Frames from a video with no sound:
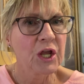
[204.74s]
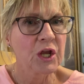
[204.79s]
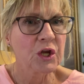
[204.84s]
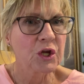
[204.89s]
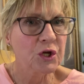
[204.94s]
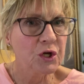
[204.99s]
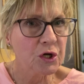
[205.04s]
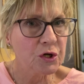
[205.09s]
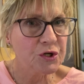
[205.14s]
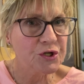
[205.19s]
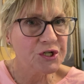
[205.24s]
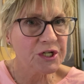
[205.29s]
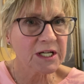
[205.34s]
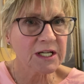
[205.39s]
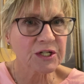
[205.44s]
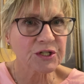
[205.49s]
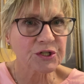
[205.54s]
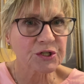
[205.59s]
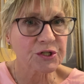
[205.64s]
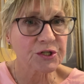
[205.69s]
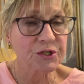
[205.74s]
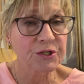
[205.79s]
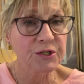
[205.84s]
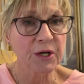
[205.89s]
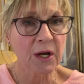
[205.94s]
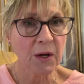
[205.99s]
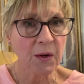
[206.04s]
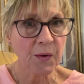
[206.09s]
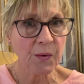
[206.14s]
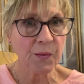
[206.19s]
You just
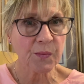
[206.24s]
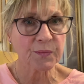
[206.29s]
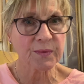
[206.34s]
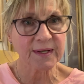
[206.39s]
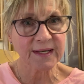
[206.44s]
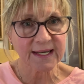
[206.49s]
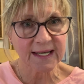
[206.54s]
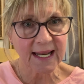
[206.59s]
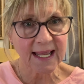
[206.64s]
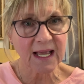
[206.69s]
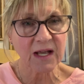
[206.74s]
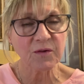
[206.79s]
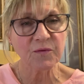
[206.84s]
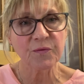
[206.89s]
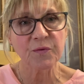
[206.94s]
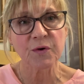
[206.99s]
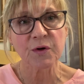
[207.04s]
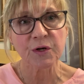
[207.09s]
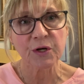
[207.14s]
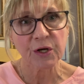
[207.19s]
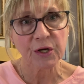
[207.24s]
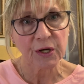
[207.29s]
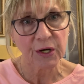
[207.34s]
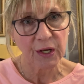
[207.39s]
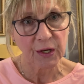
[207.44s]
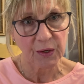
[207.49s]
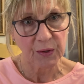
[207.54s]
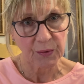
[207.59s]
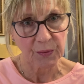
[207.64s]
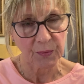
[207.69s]
don't never
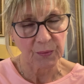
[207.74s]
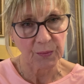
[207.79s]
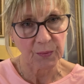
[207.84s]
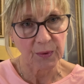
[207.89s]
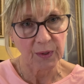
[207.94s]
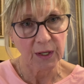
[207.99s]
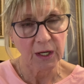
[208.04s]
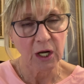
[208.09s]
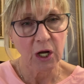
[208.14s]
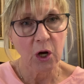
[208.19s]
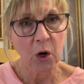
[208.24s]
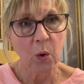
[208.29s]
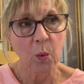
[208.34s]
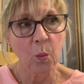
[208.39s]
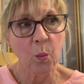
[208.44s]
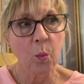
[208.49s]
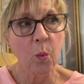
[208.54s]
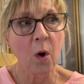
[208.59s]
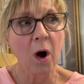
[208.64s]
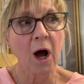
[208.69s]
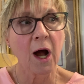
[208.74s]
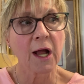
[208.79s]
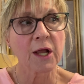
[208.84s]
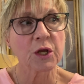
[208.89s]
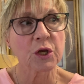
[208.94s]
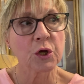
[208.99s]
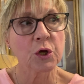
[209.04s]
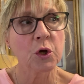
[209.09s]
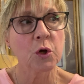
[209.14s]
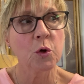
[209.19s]
know
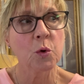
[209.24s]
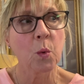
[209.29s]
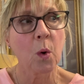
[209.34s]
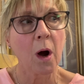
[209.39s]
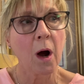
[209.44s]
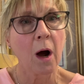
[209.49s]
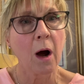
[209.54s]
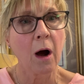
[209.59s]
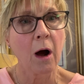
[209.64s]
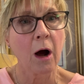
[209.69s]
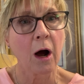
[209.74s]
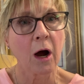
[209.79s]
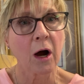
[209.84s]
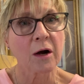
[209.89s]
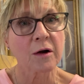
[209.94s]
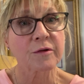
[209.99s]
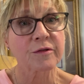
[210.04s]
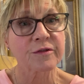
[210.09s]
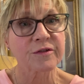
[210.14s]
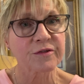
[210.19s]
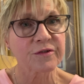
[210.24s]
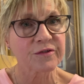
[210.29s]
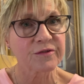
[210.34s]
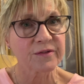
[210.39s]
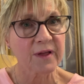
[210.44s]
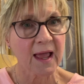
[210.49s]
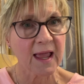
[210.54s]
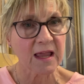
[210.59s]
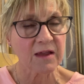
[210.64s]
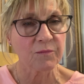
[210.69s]
what you are
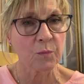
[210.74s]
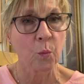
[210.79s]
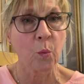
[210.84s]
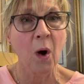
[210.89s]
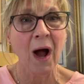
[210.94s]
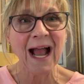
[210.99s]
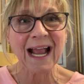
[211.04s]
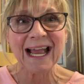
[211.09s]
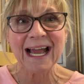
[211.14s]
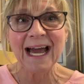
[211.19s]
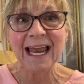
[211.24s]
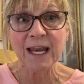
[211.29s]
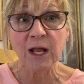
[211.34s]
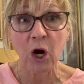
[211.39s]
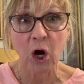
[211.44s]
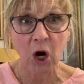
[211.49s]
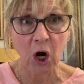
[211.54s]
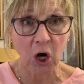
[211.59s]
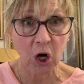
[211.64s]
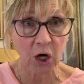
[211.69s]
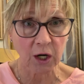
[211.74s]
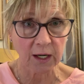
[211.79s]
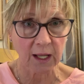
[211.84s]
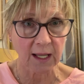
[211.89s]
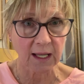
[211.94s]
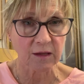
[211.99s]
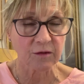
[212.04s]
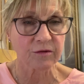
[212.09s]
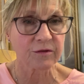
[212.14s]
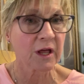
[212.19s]
saved, what kind of
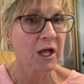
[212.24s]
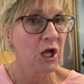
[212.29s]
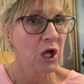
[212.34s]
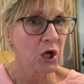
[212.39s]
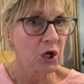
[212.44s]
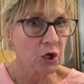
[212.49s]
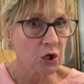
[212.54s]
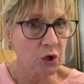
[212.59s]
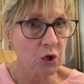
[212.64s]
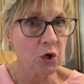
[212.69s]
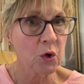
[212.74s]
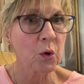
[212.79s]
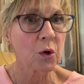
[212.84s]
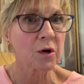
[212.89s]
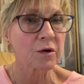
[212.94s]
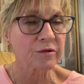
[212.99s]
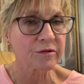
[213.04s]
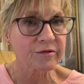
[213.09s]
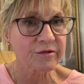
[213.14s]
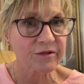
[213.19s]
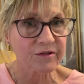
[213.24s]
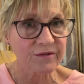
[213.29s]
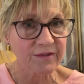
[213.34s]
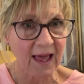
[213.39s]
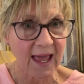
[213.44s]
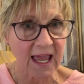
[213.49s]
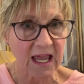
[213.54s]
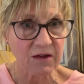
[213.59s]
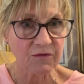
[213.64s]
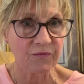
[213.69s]
heartaches you are
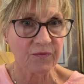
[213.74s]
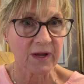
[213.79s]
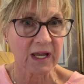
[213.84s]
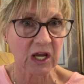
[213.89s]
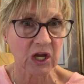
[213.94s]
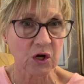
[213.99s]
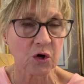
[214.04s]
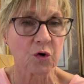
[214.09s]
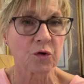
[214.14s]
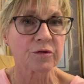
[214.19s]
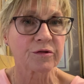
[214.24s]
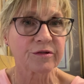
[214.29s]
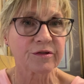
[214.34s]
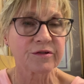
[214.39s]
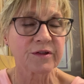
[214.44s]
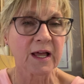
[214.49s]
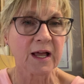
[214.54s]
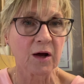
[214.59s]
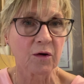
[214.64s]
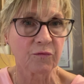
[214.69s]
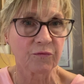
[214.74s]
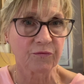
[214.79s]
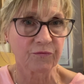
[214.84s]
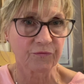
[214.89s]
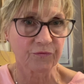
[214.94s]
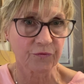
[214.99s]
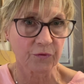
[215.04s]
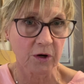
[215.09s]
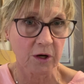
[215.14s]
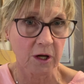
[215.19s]
saving yourself
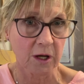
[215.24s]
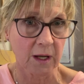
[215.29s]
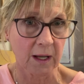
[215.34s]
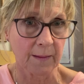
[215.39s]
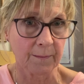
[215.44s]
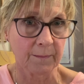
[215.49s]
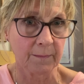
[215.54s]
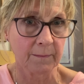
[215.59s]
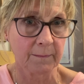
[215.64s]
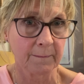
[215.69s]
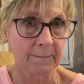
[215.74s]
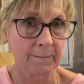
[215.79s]
from